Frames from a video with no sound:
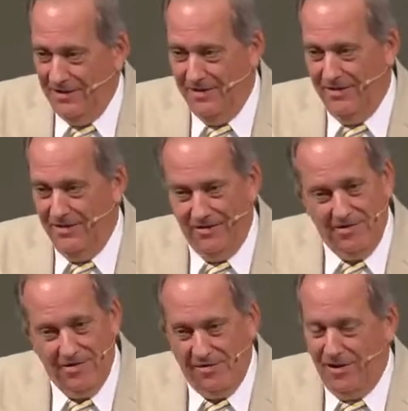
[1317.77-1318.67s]
is
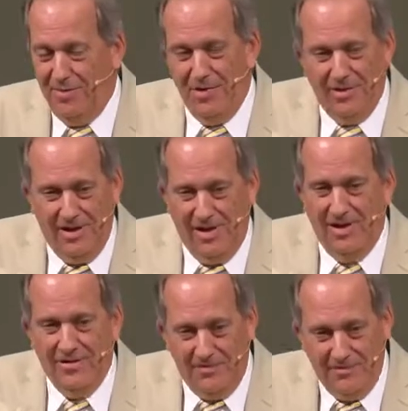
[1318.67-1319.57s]
just coming to
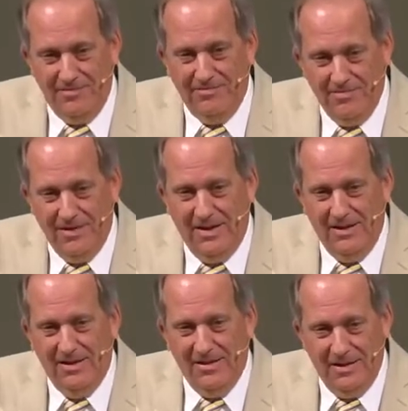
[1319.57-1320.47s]
life
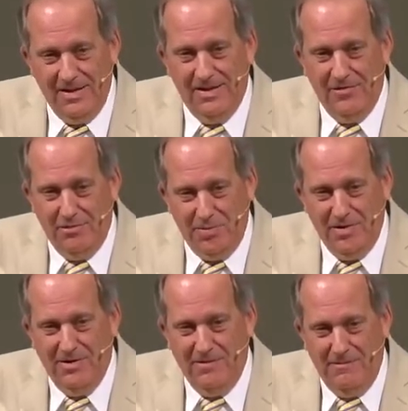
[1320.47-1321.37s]
at 11
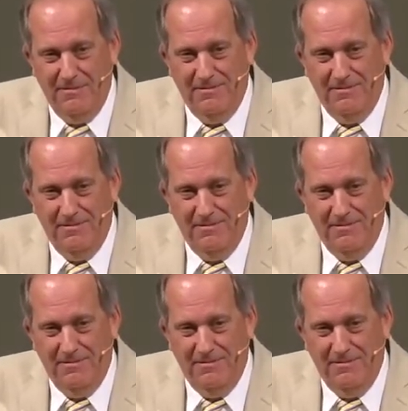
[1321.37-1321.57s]
p.m.